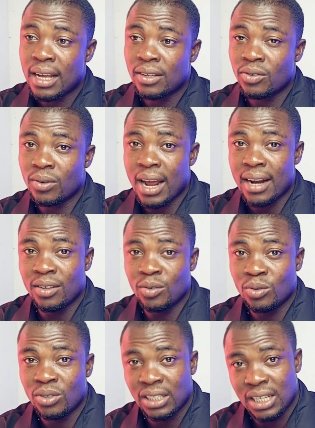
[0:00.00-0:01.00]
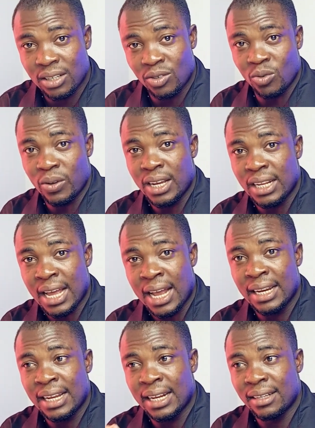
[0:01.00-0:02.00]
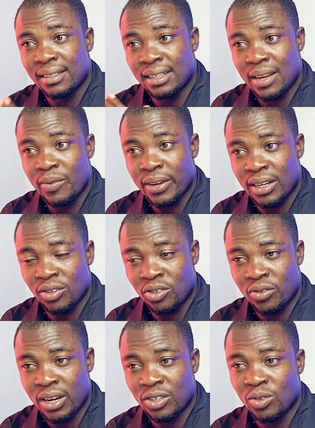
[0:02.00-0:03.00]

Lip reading: so that you stick to it and then stay with the trend.